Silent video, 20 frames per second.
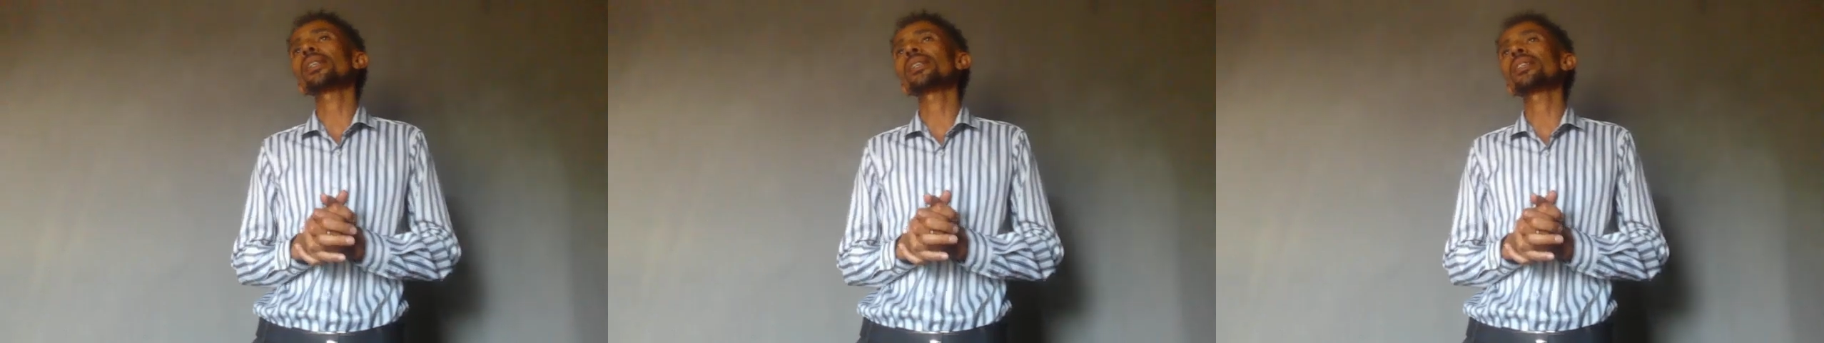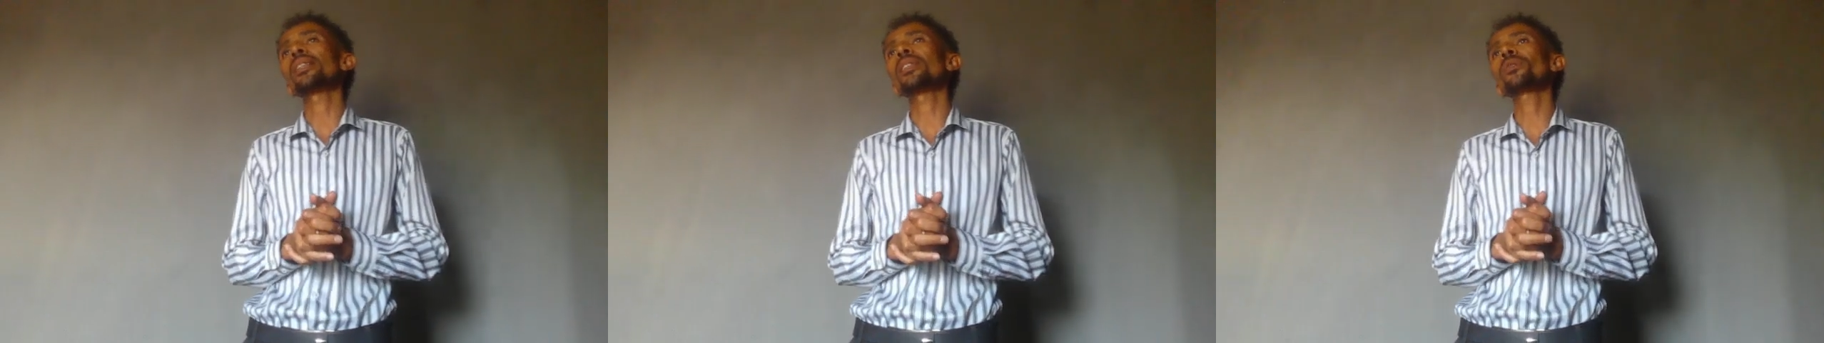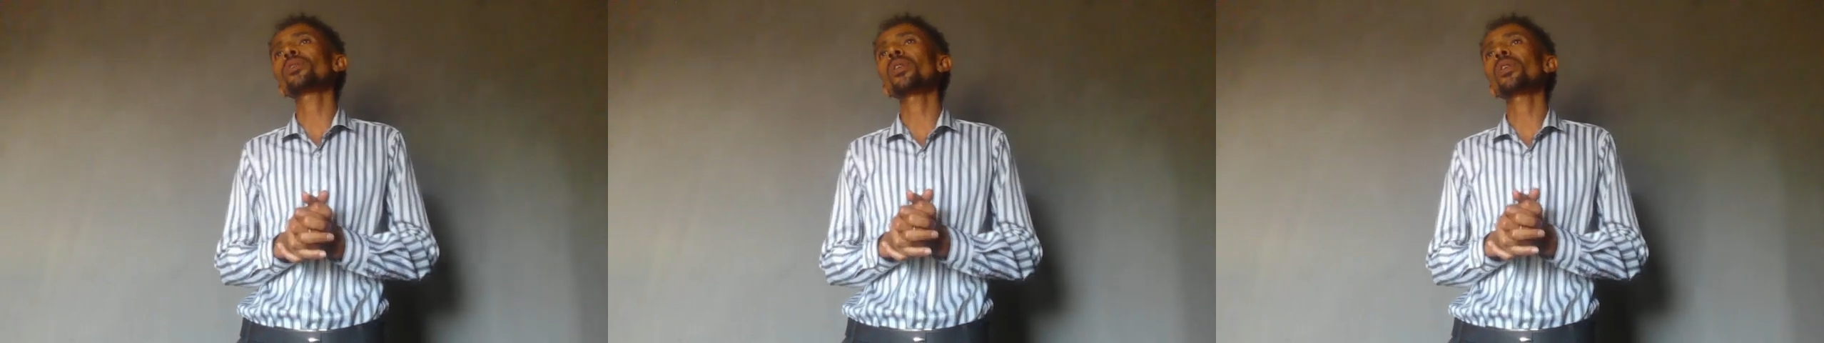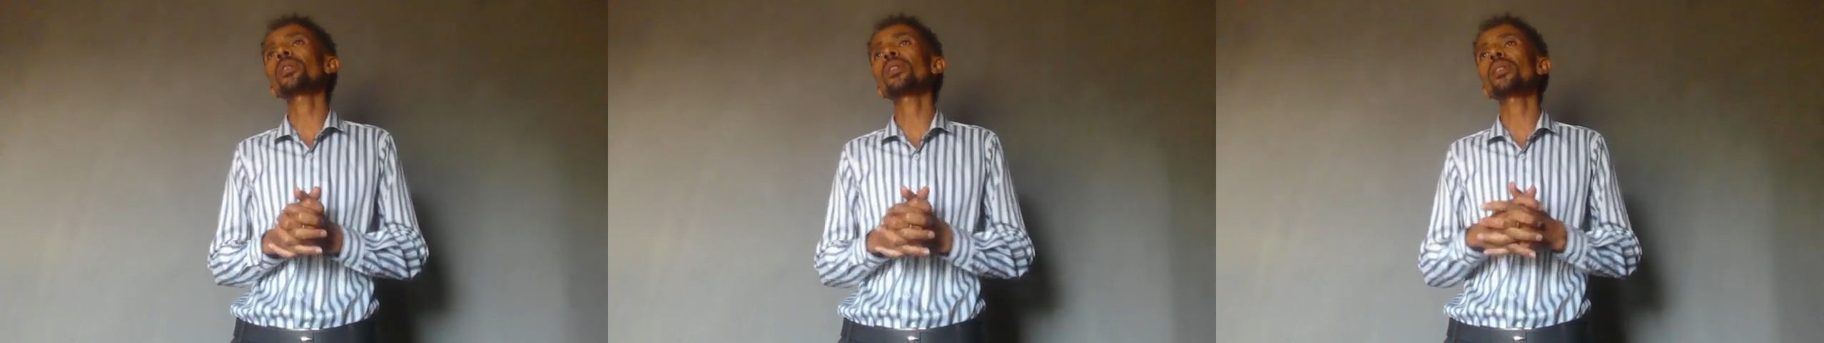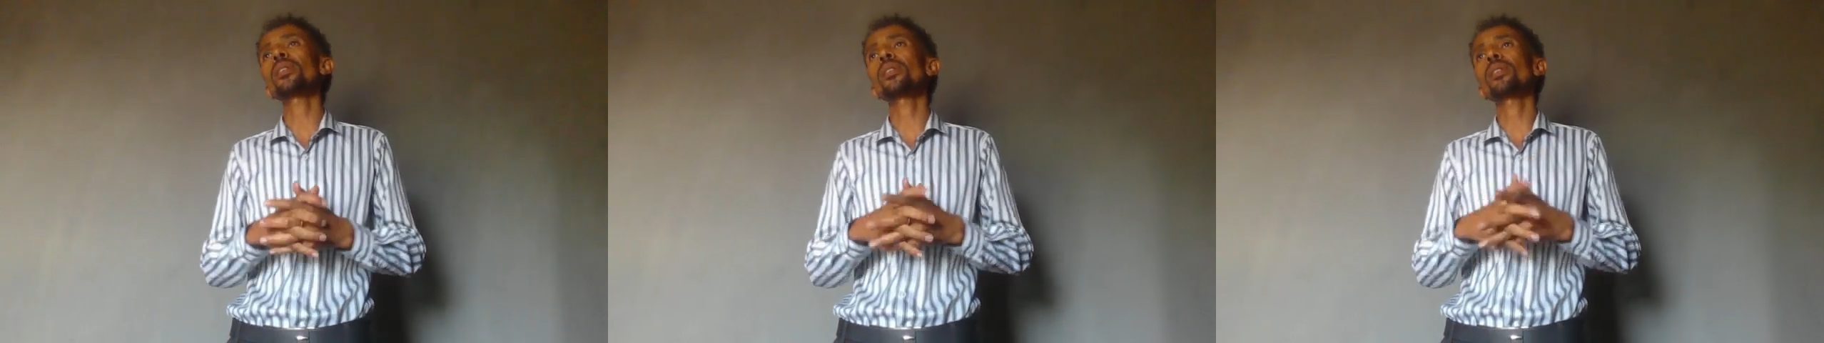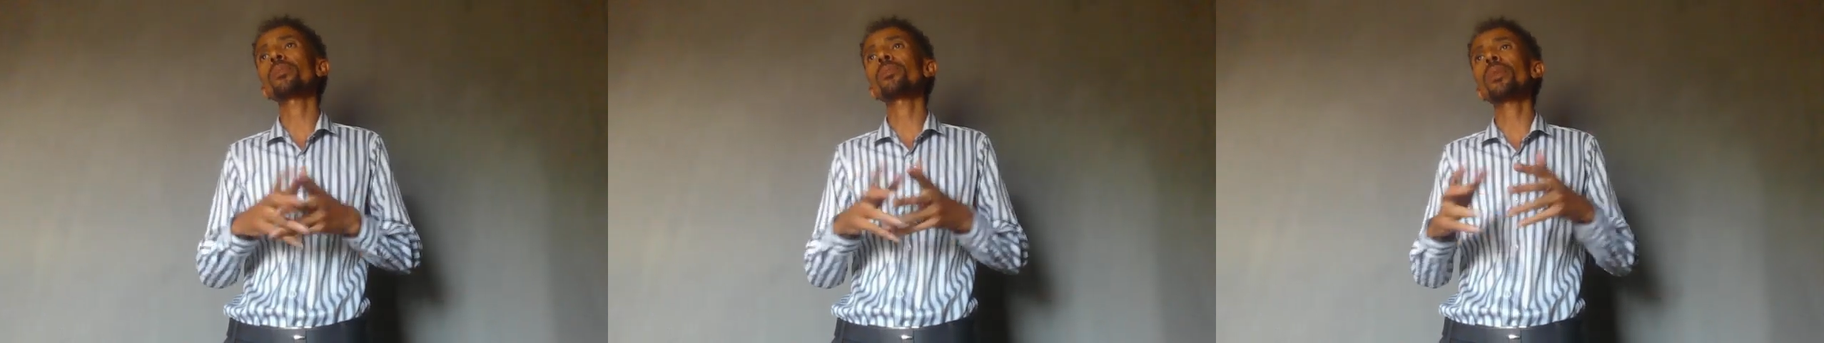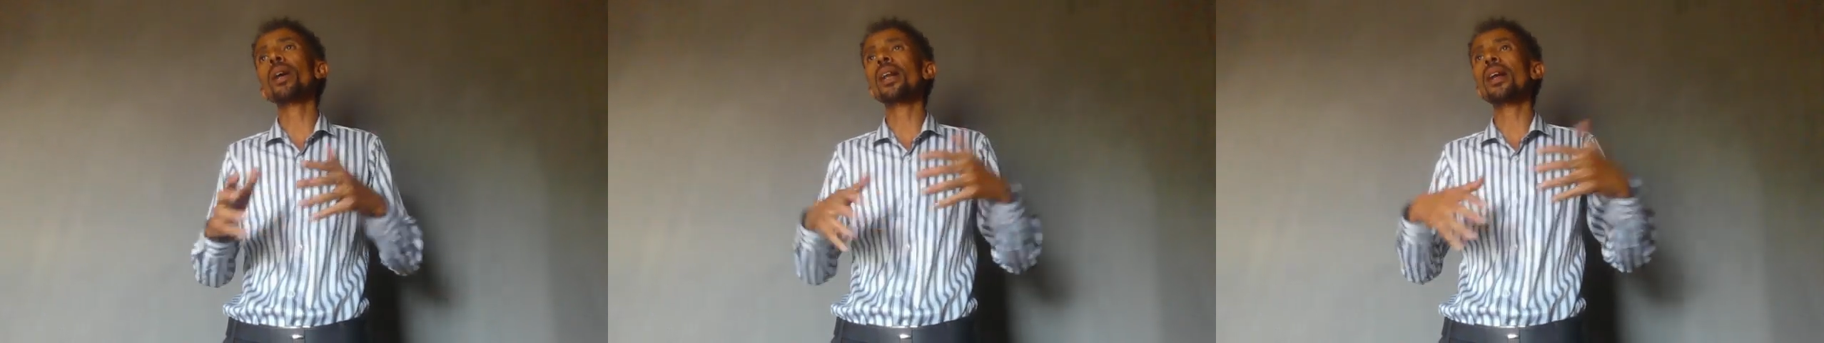default
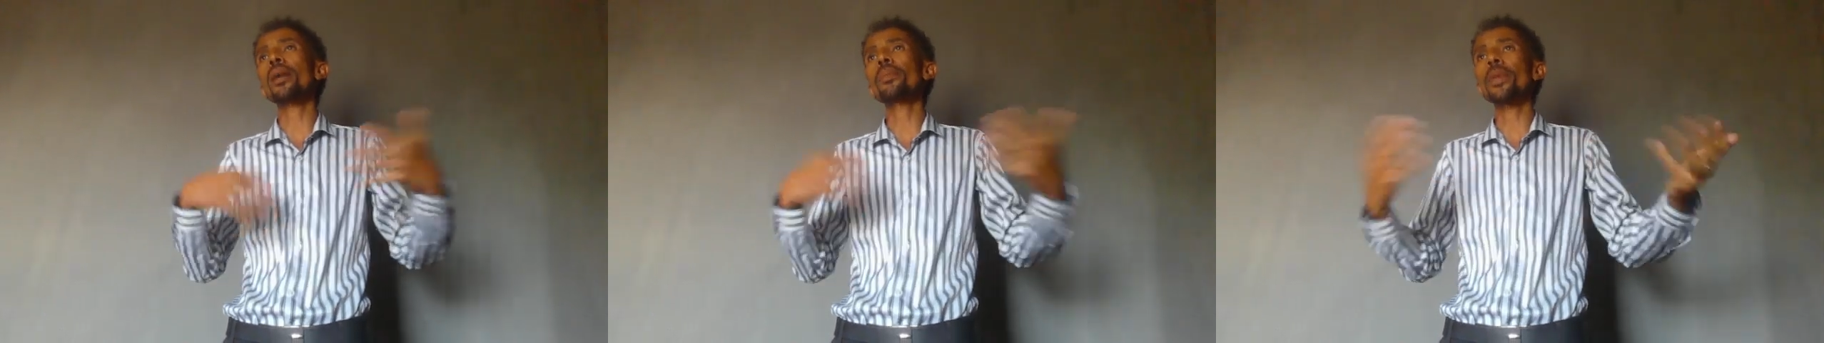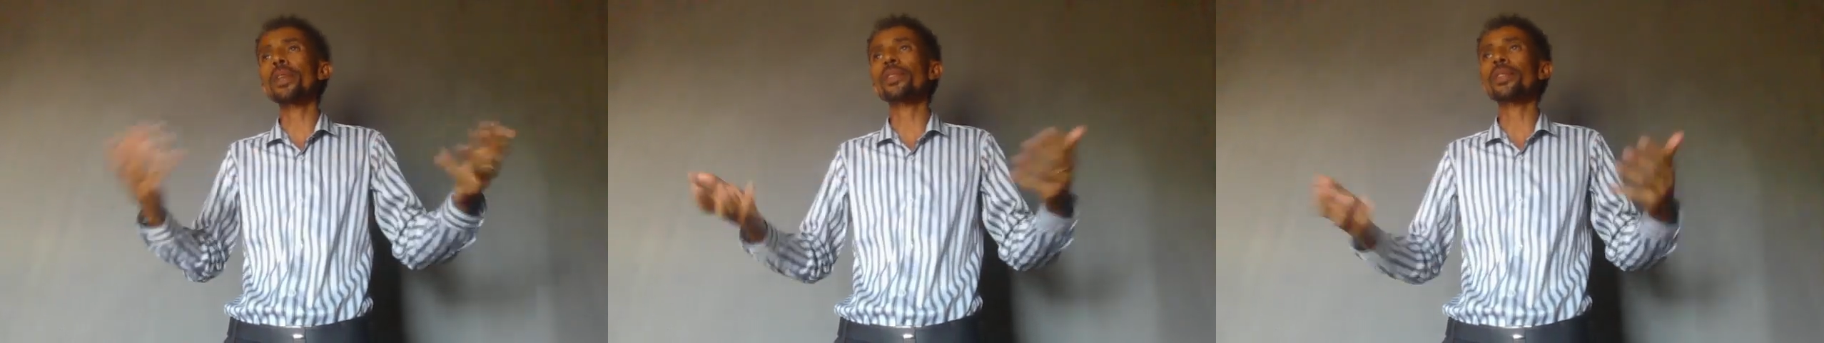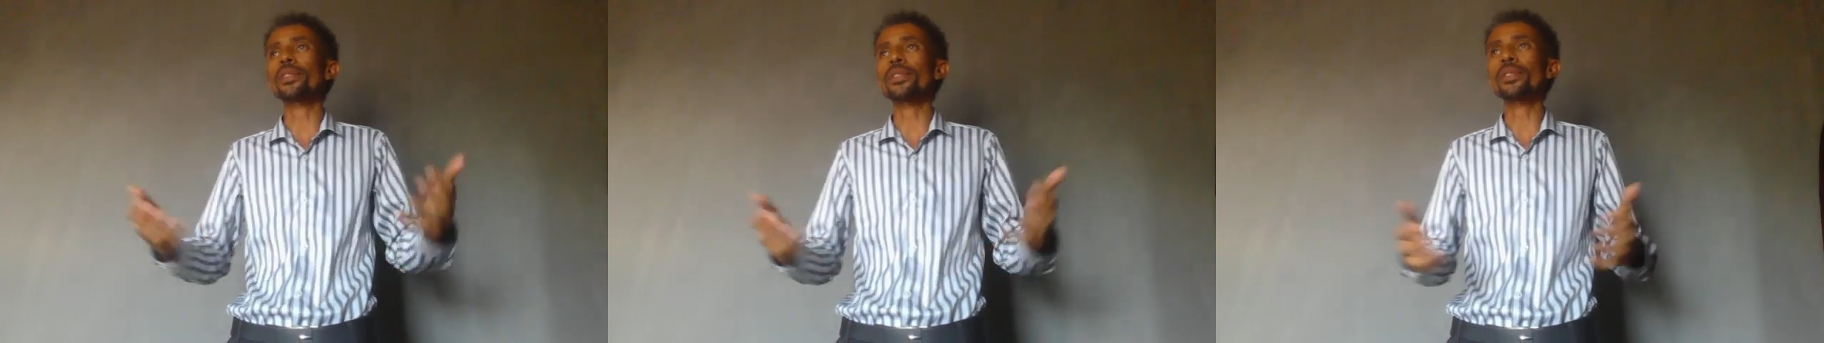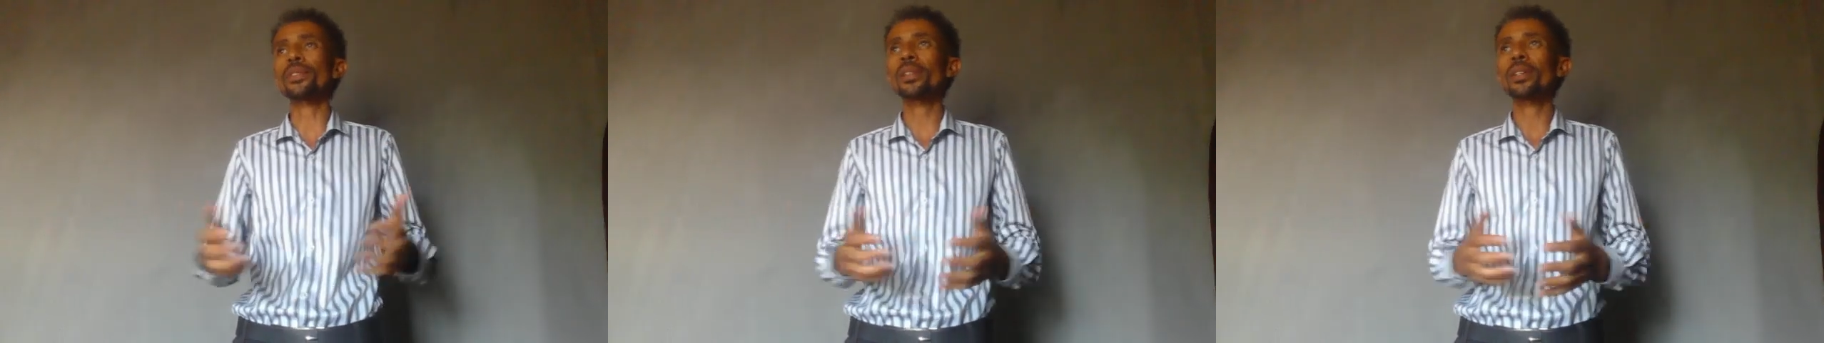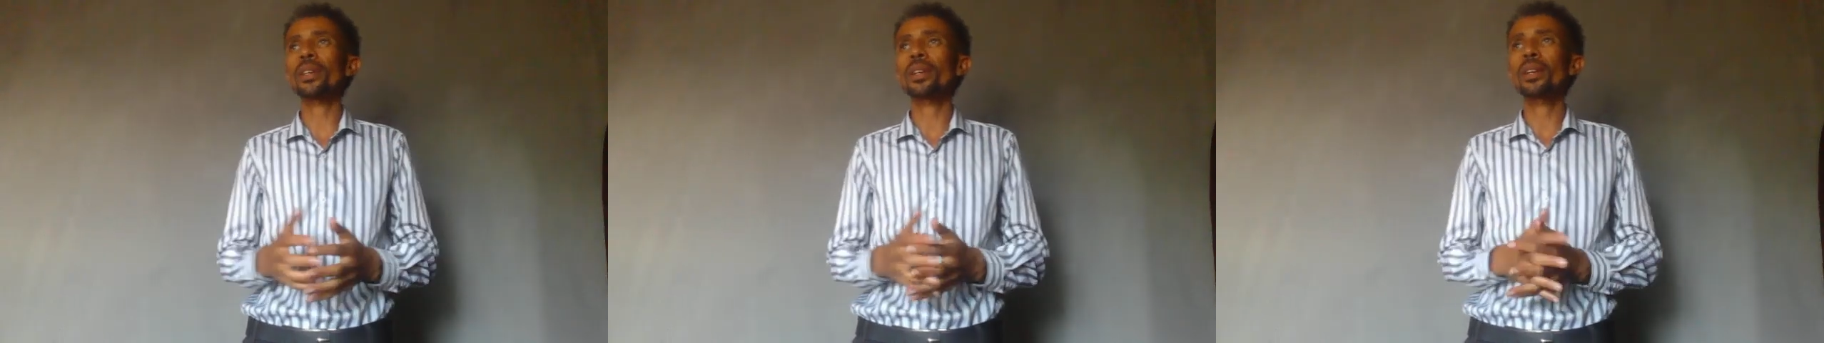parameters.